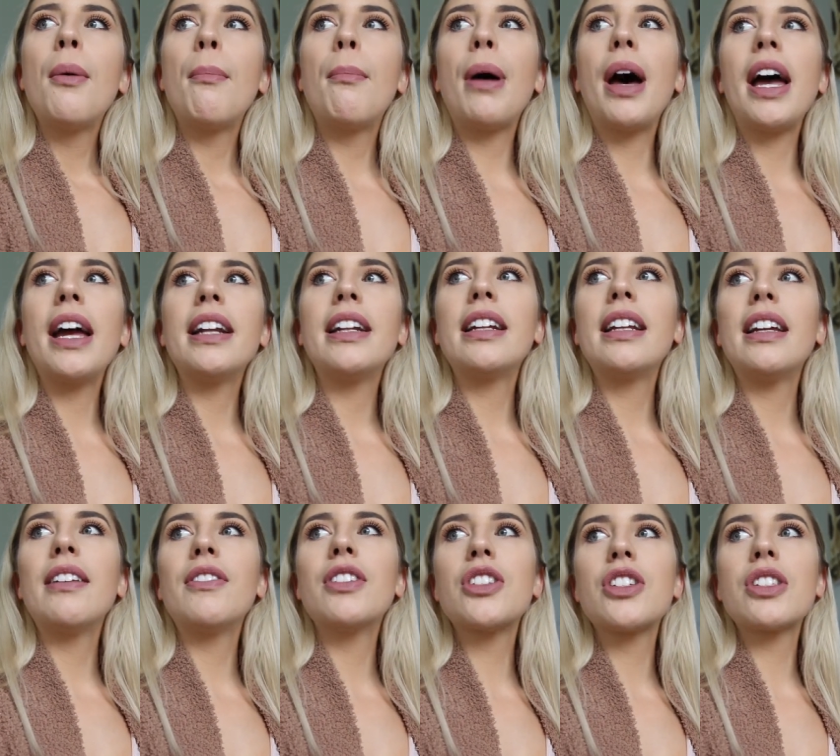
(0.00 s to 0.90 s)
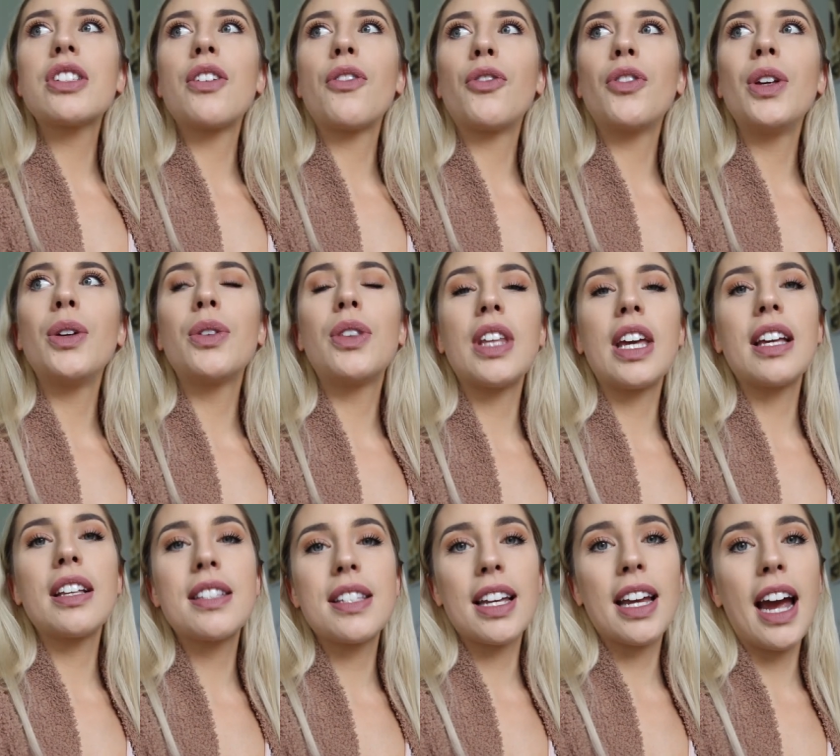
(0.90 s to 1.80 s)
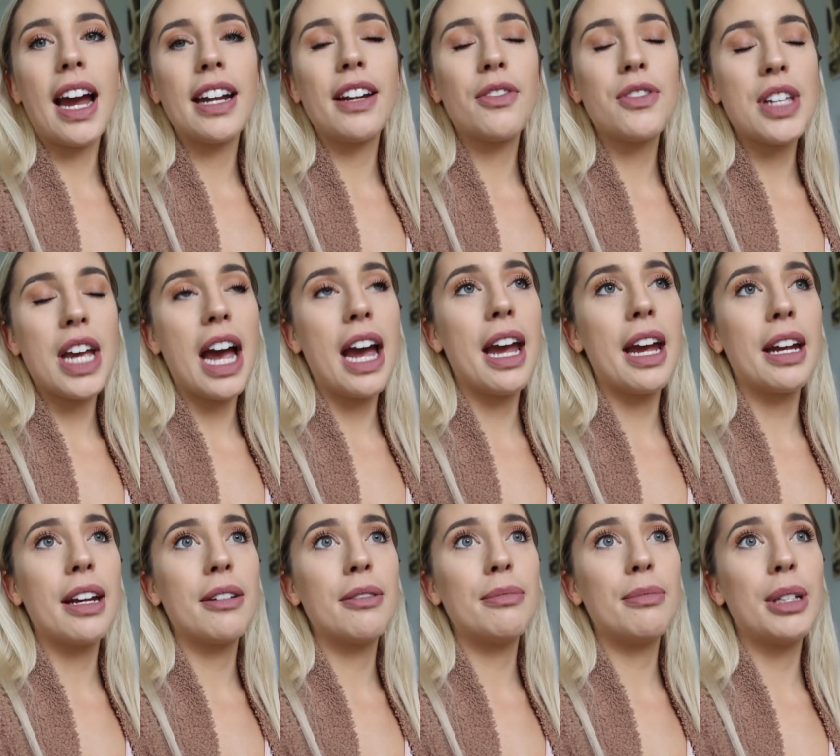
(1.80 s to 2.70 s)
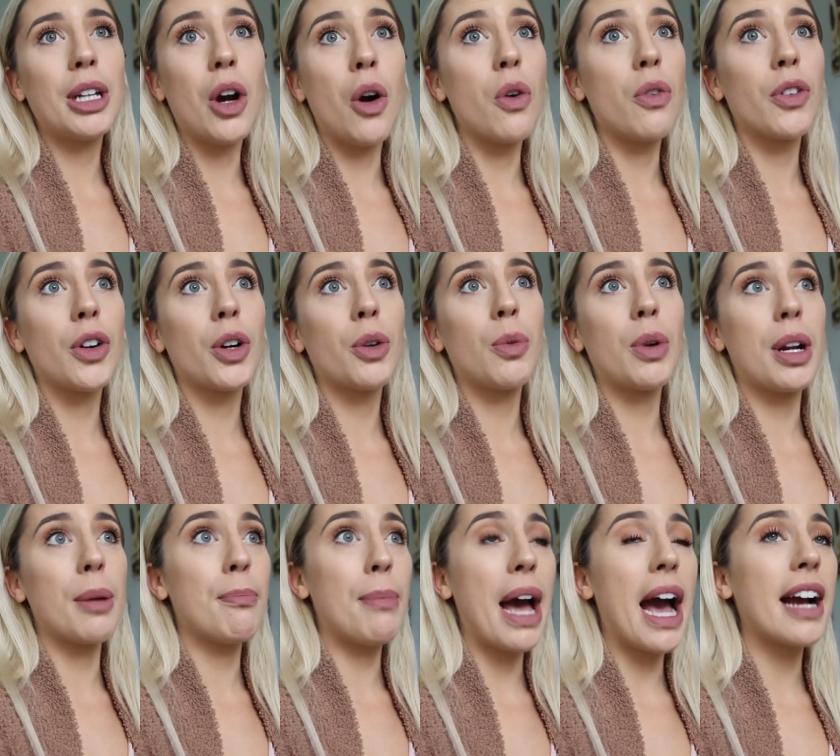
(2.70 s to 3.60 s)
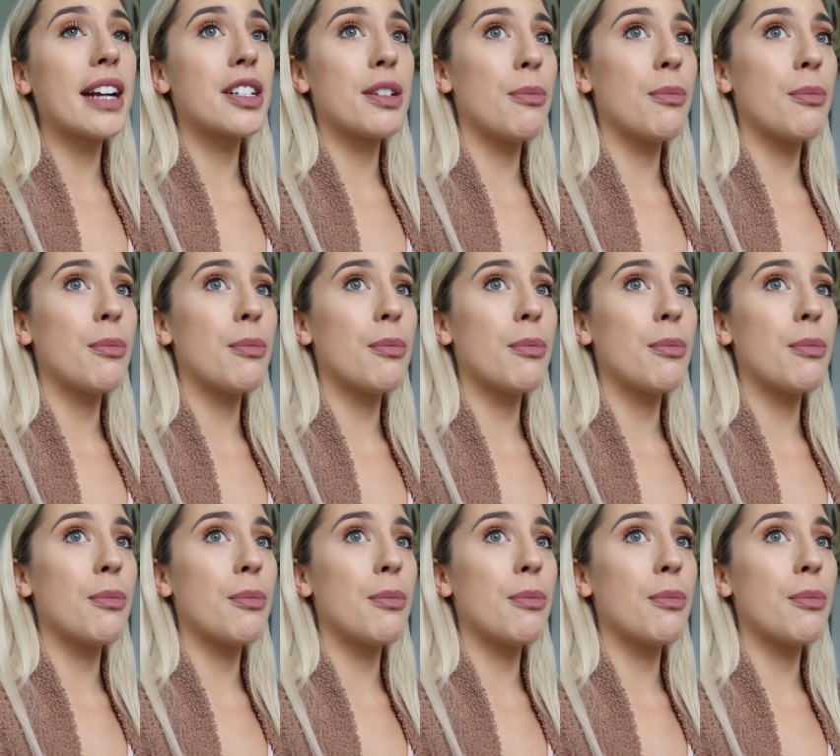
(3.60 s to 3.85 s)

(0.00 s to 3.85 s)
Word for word: but even just a few things to kind of tie me over when I'm back